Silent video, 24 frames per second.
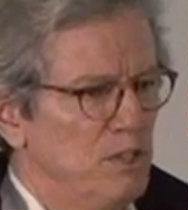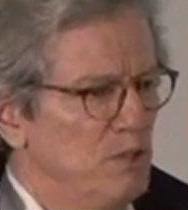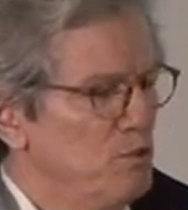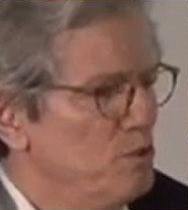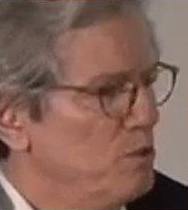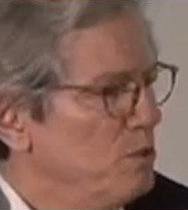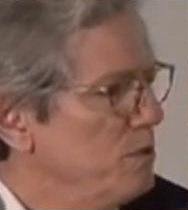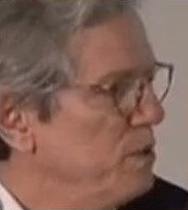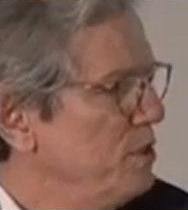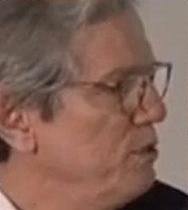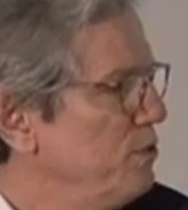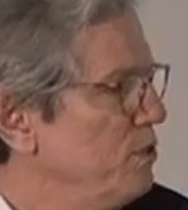
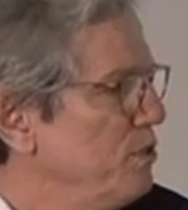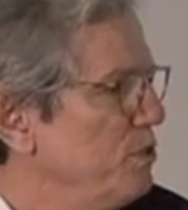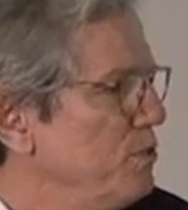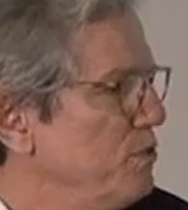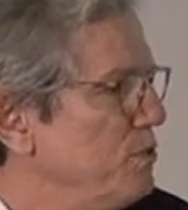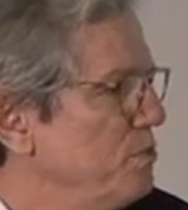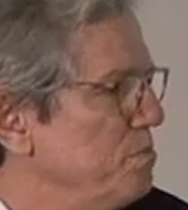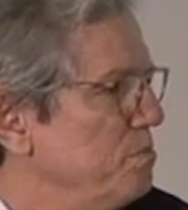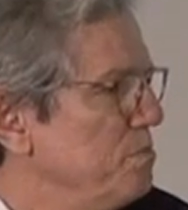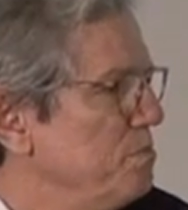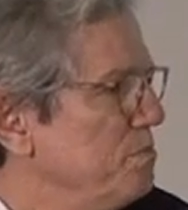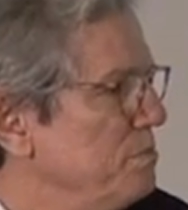So this
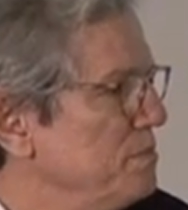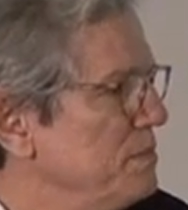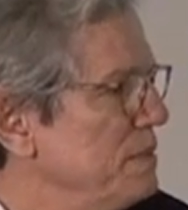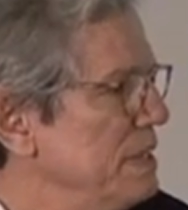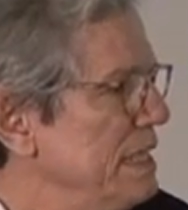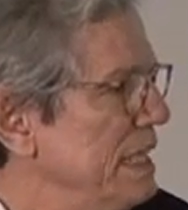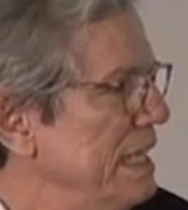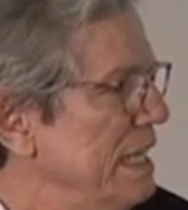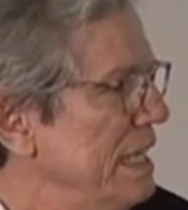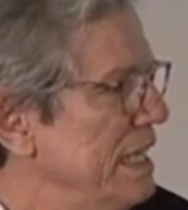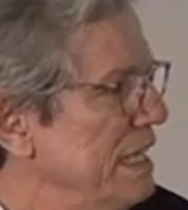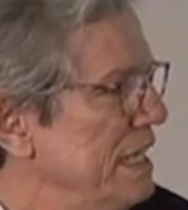is,
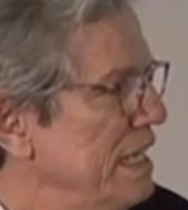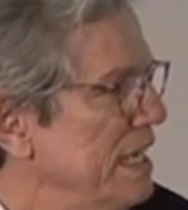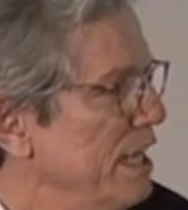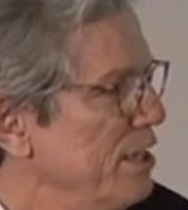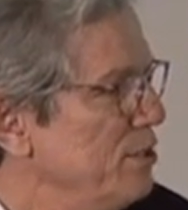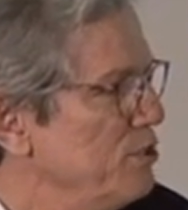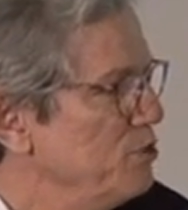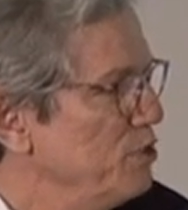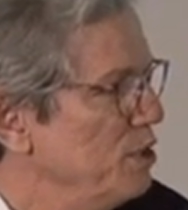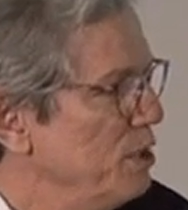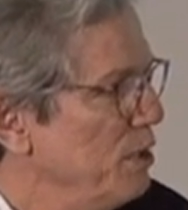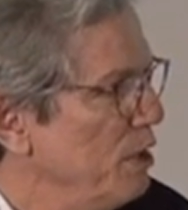in a
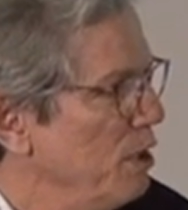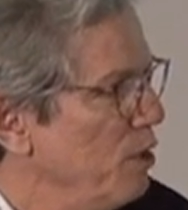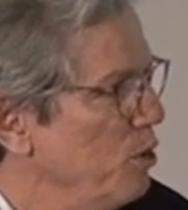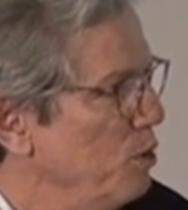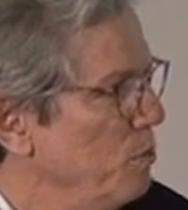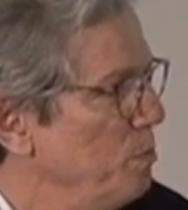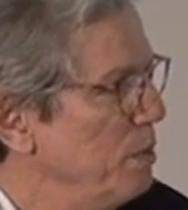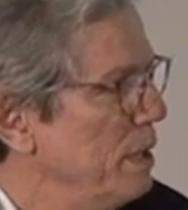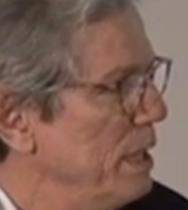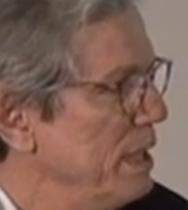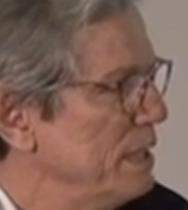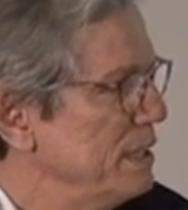nutshell, I
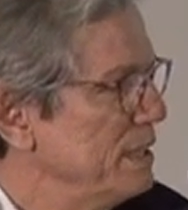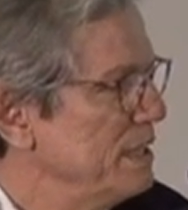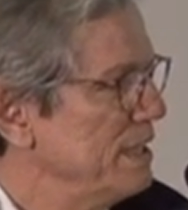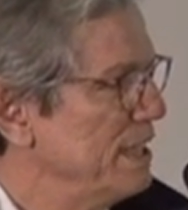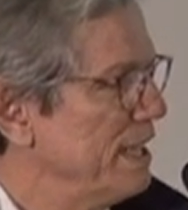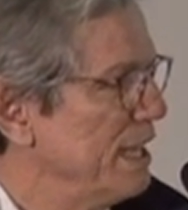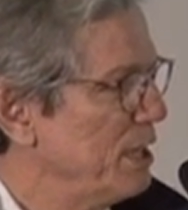hope I